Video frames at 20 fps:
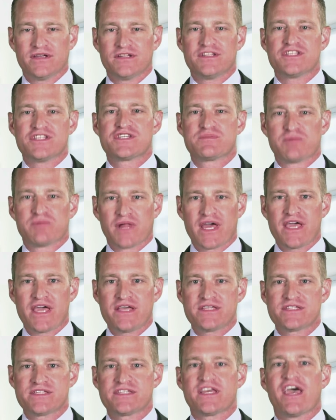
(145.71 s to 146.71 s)

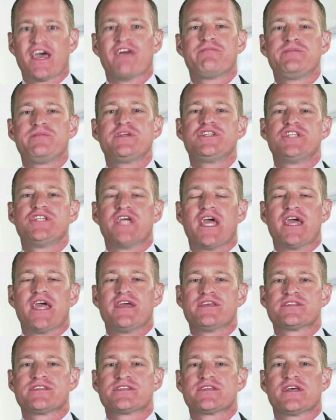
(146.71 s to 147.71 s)
displays,
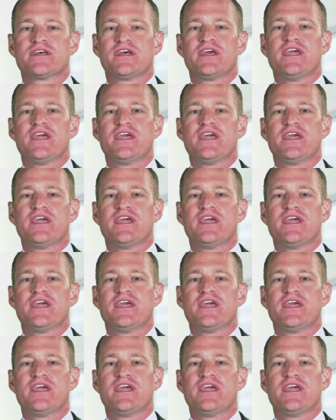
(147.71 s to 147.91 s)
FPGAs,